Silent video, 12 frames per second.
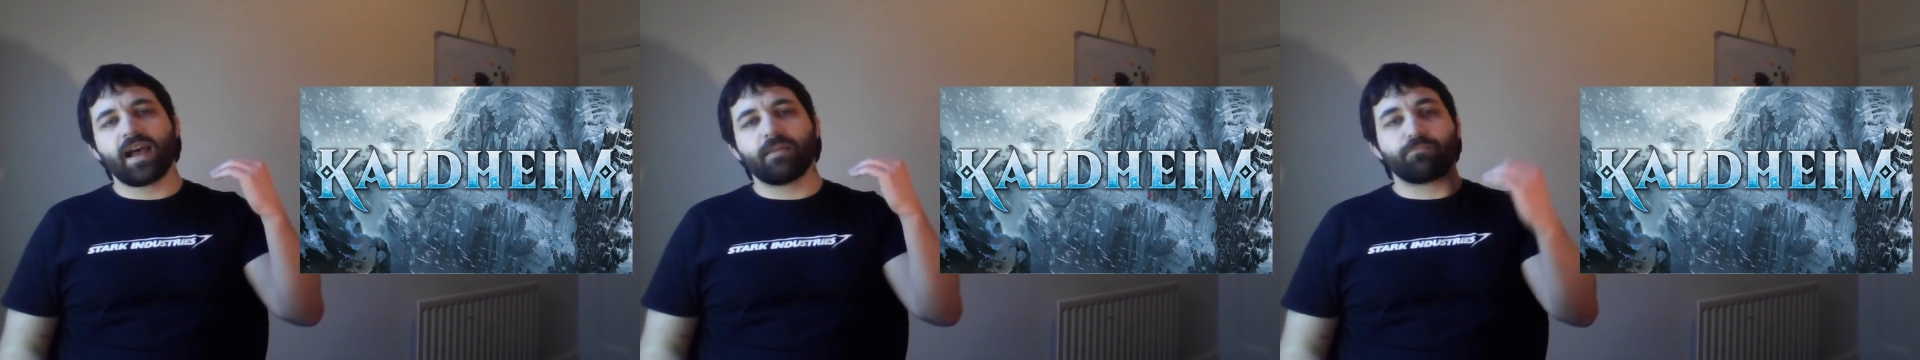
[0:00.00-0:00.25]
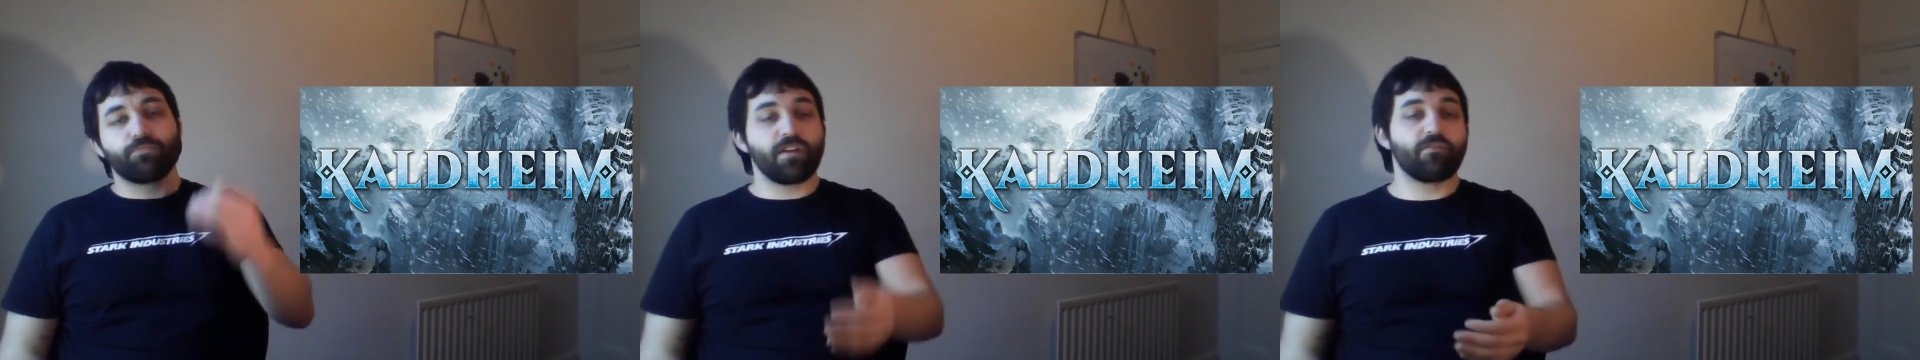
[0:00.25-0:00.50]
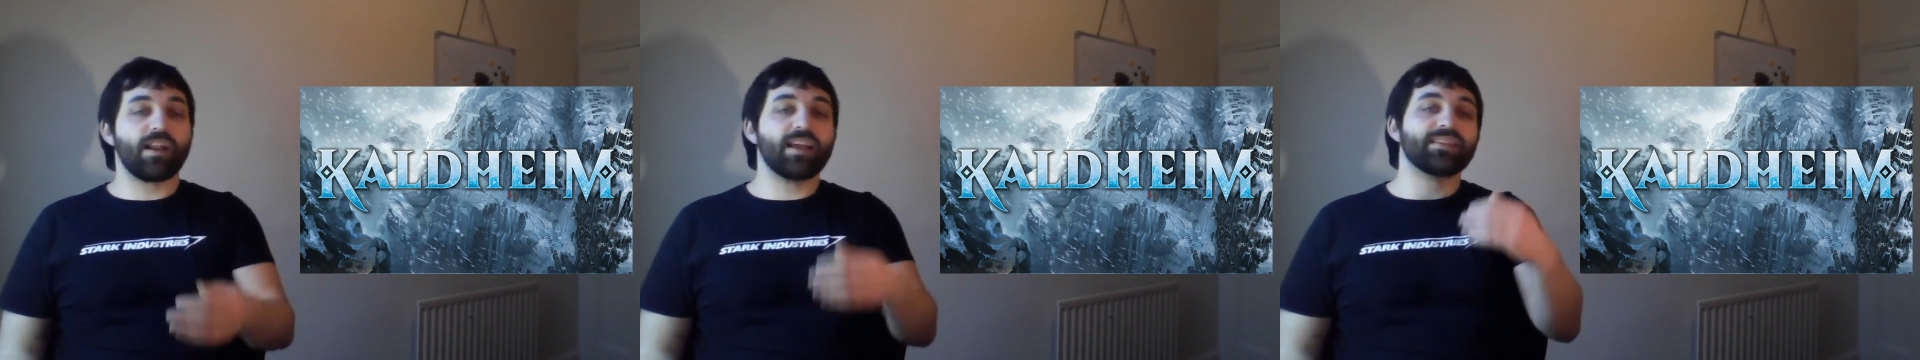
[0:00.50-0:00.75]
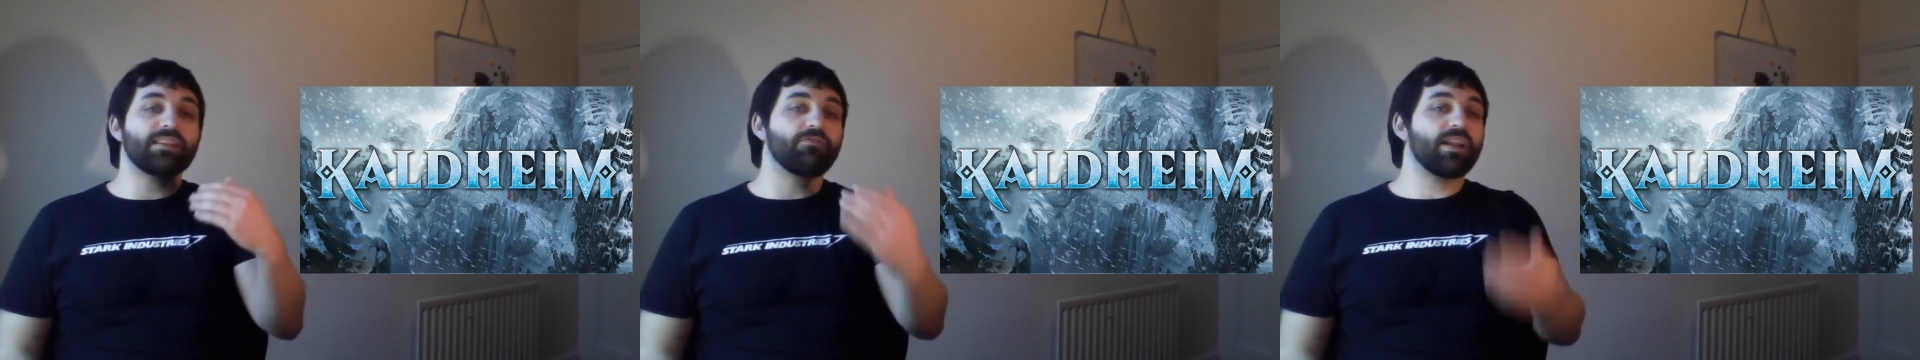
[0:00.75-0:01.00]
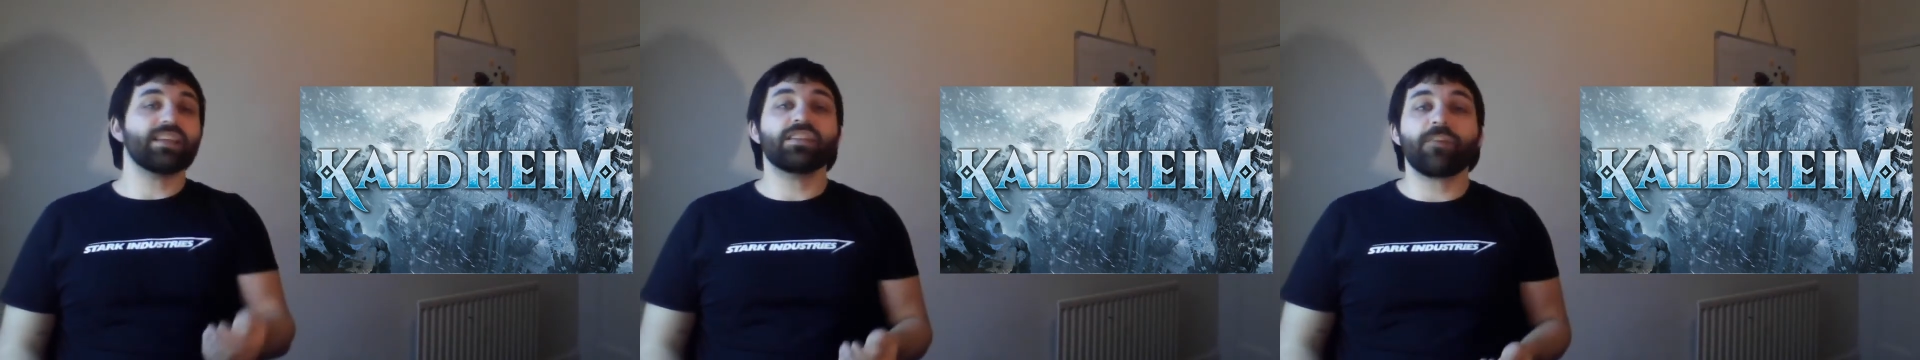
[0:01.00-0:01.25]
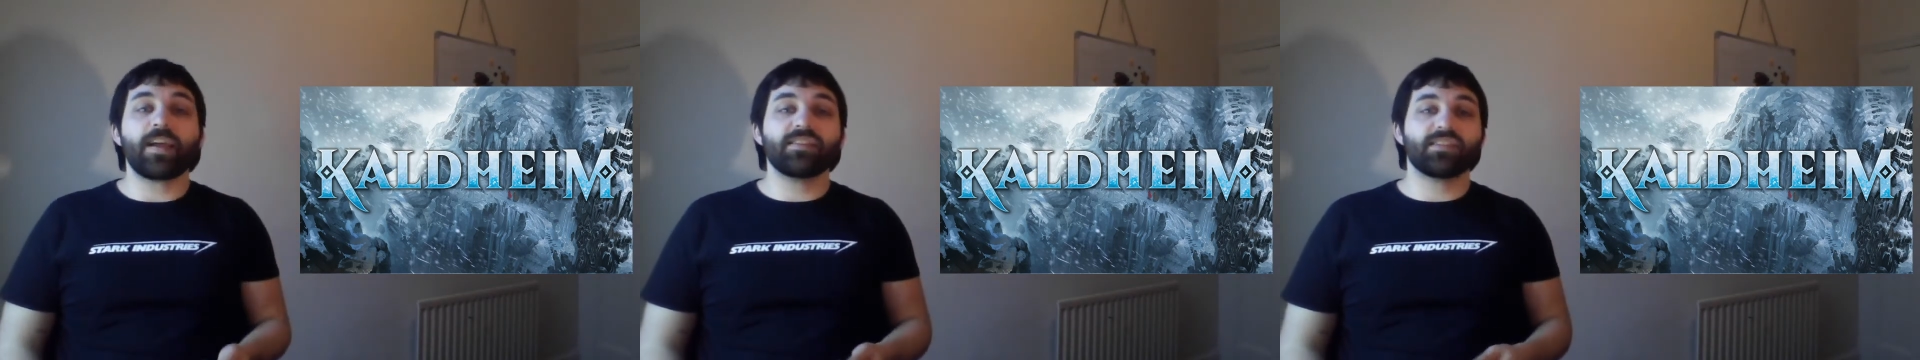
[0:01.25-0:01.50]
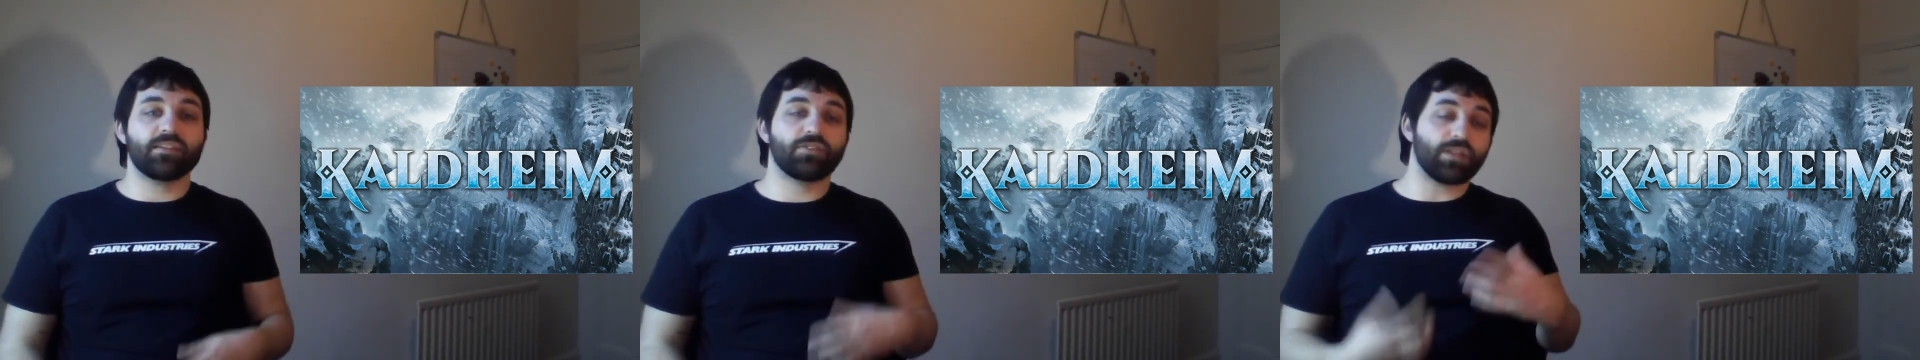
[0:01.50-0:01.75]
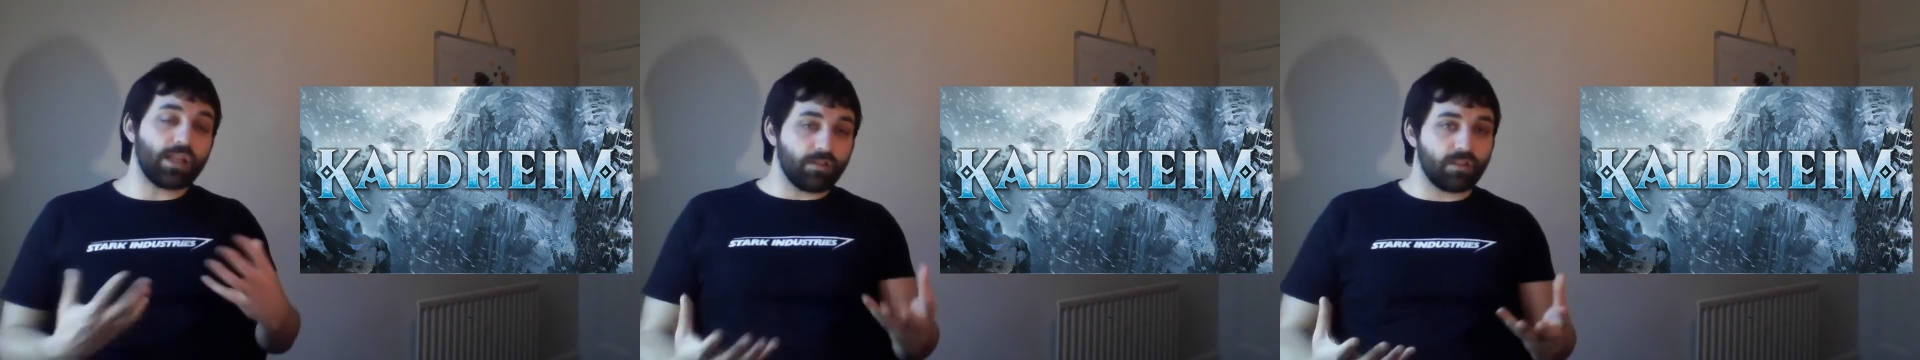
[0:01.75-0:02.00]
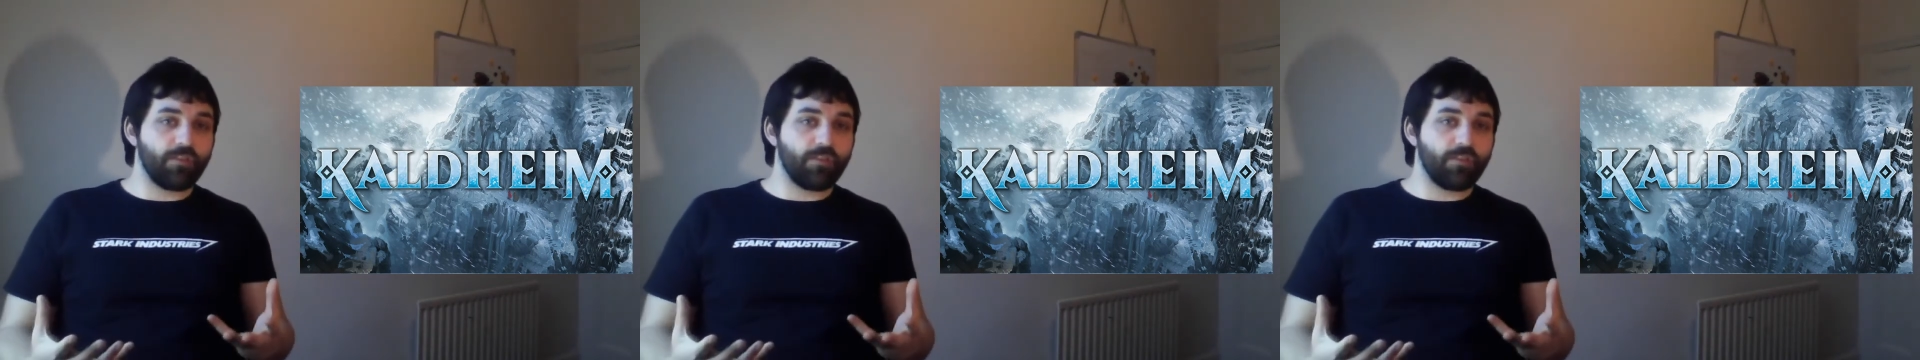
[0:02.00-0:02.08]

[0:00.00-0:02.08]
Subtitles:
pre-release and release events and the